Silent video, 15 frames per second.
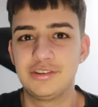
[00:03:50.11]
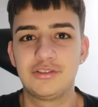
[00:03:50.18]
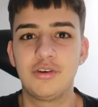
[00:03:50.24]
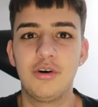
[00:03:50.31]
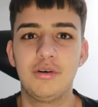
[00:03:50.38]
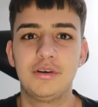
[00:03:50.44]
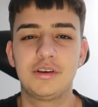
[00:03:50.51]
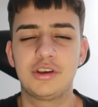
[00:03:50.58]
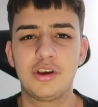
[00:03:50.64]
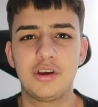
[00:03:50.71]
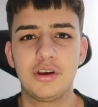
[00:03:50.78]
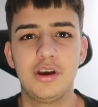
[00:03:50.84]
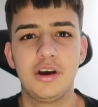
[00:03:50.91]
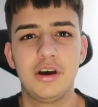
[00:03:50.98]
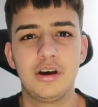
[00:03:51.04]
He's got
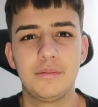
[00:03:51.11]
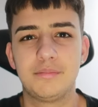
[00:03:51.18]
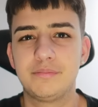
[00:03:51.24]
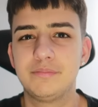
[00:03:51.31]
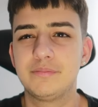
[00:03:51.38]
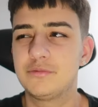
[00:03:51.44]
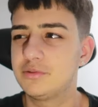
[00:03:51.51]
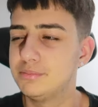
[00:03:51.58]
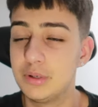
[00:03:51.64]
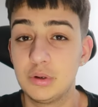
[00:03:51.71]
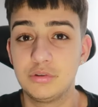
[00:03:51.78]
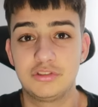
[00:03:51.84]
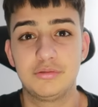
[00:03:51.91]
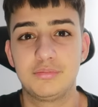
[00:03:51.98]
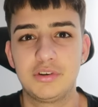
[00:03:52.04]
uh,
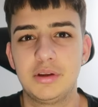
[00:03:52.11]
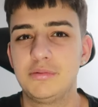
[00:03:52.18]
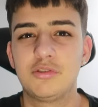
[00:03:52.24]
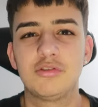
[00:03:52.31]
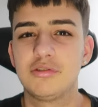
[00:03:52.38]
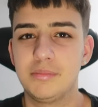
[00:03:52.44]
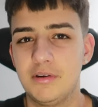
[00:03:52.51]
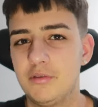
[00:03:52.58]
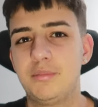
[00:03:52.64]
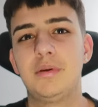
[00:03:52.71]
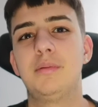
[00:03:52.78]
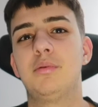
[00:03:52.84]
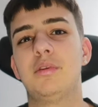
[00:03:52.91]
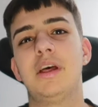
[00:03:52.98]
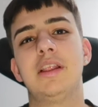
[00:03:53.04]
Milton Supreme, he's got some other
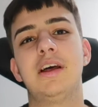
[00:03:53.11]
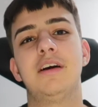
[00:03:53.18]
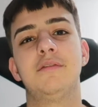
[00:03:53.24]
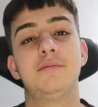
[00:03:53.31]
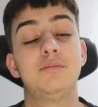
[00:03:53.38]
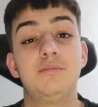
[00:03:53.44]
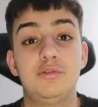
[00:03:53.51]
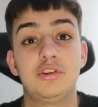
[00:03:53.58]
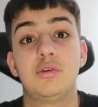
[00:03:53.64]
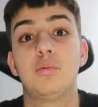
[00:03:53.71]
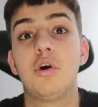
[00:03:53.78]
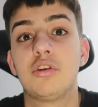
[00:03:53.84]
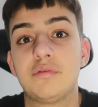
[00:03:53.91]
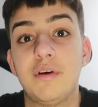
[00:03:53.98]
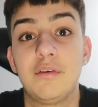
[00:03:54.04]
people there that have, you know,
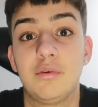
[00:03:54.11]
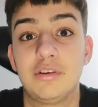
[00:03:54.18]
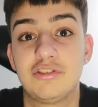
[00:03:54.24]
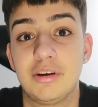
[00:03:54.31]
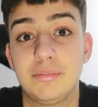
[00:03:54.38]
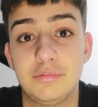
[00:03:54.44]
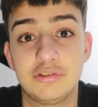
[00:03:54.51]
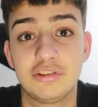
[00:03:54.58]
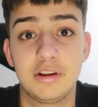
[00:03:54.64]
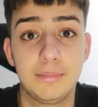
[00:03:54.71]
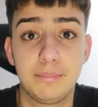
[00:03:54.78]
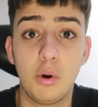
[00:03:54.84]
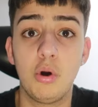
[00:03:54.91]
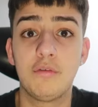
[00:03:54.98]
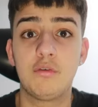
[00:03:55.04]
worked heavyweight champions. So
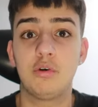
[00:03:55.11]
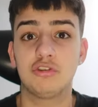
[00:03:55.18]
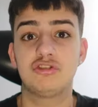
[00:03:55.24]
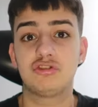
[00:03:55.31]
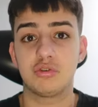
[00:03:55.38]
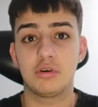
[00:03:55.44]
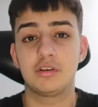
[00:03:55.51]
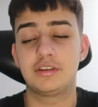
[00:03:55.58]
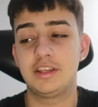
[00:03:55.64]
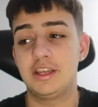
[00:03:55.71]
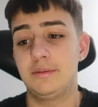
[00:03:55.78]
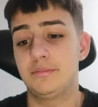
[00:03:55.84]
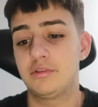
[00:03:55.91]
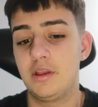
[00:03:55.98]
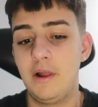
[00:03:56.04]
they've both got strong
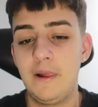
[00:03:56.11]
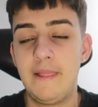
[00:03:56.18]
teams.